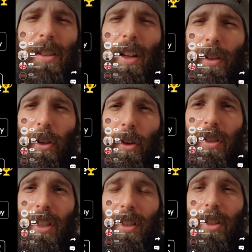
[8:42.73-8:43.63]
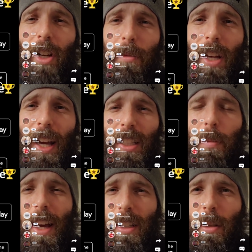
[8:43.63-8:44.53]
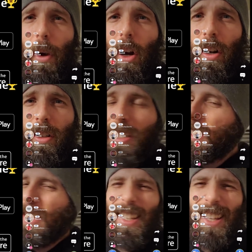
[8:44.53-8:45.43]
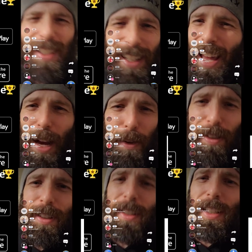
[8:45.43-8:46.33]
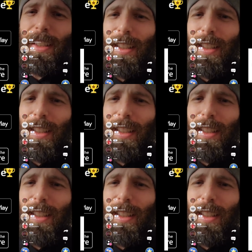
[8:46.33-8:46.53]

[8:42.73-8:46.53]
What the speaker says: who gets all the girls because he jumps high and spikes the ball hard, doesn't count.